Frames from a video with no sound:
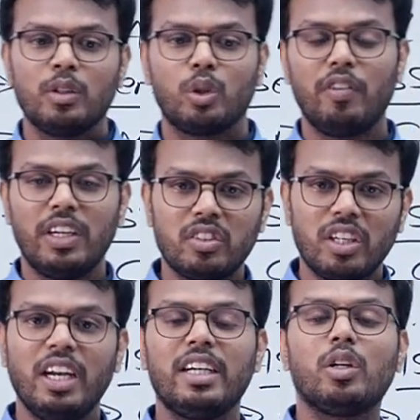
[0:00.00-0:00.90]
So if it is
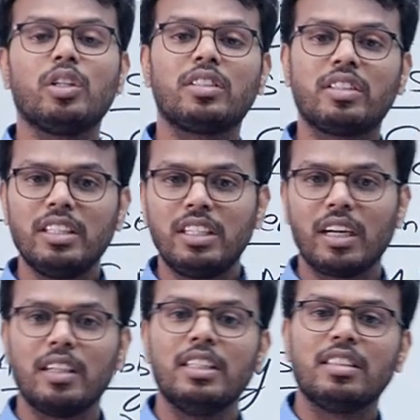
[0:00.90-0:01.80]
related to the
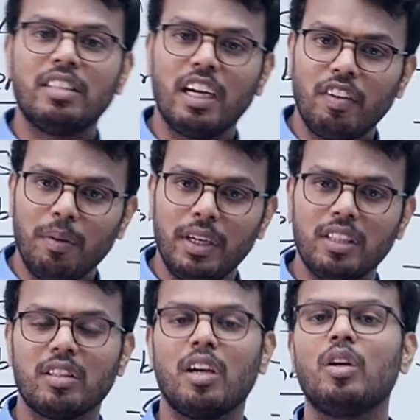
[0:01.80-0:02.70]
center, that will be,
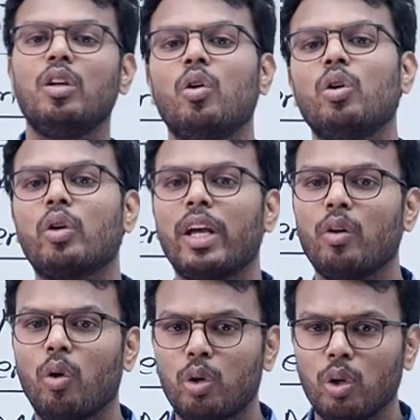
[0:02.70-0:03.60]
you
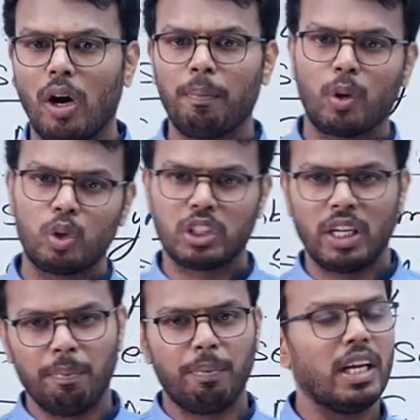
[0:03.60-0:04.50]
can go to approach to
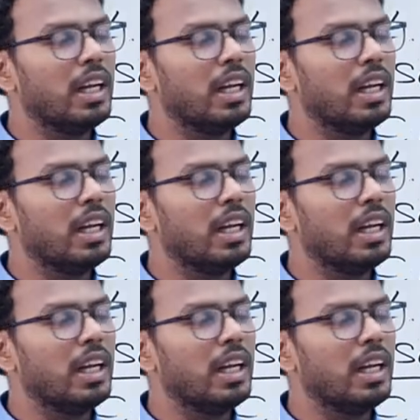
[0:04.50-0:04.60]
the MP.